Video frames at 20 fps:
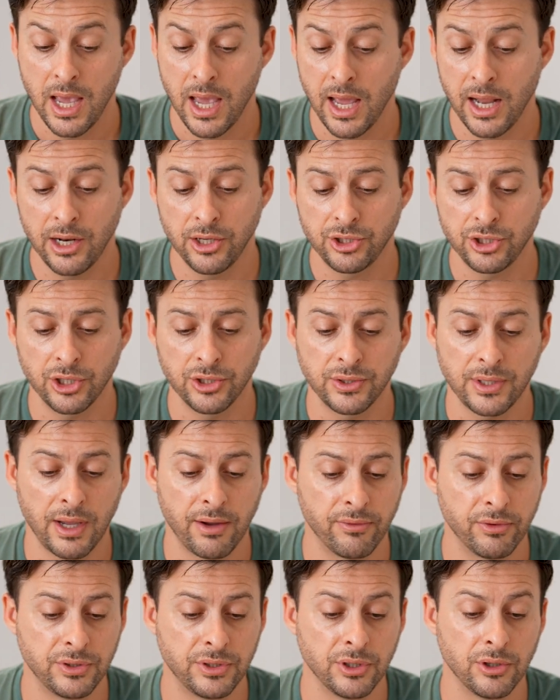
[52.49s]
and it shows
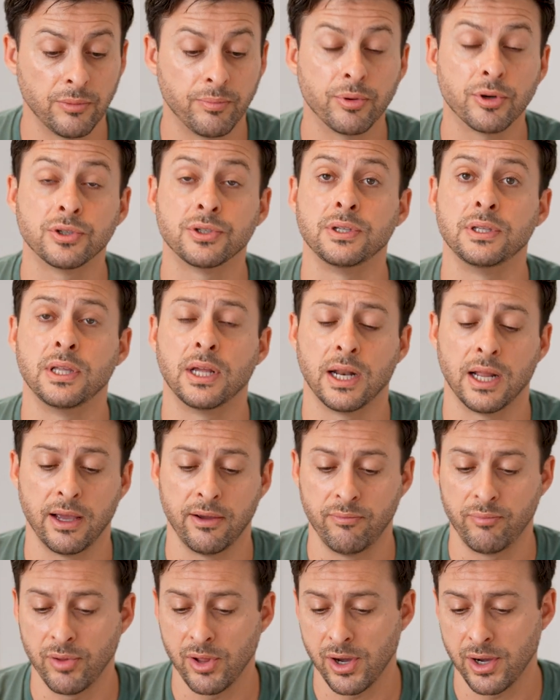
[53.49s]
every single person that
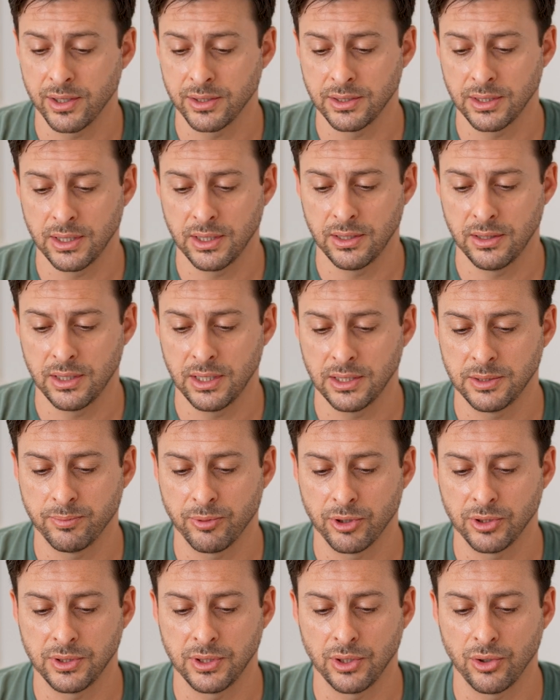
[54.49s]
I've blocked this
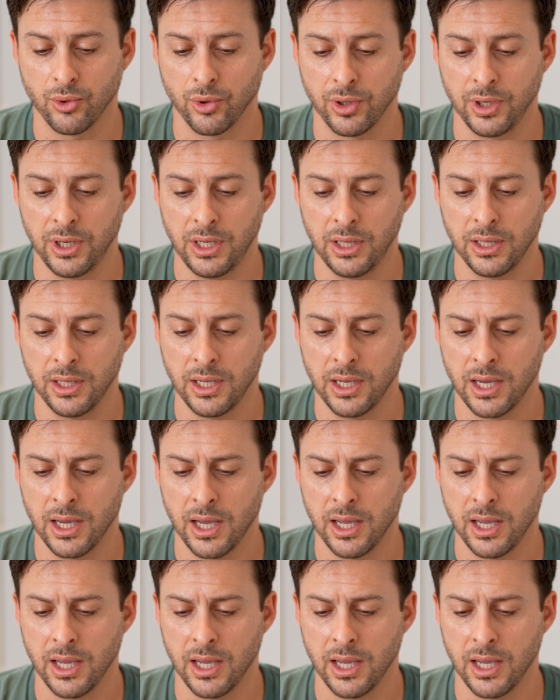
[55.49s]
person, Cornelia,